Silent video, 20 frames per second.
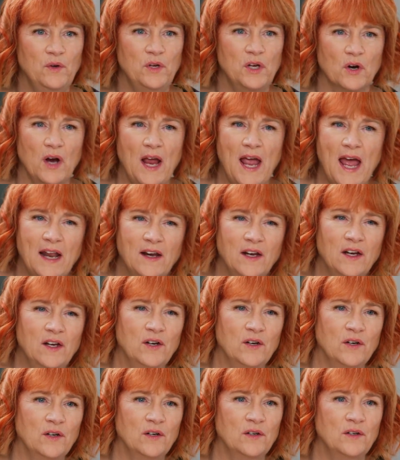No, your
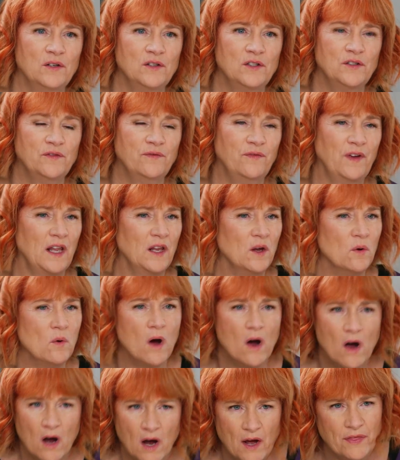editors, fellow
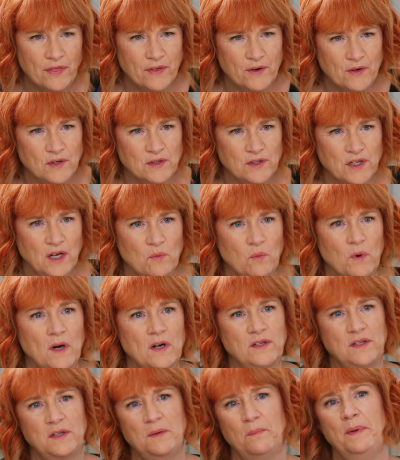authors? Like,
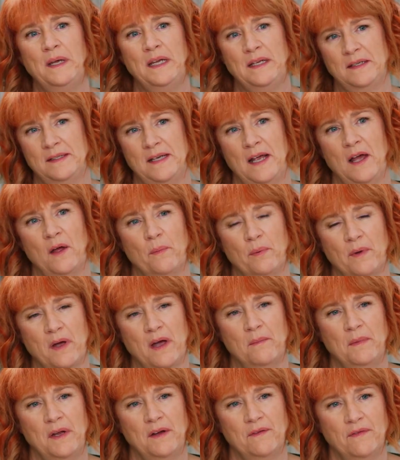where's the biggest help
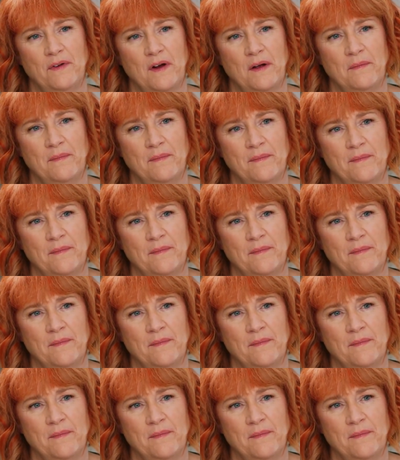coming from?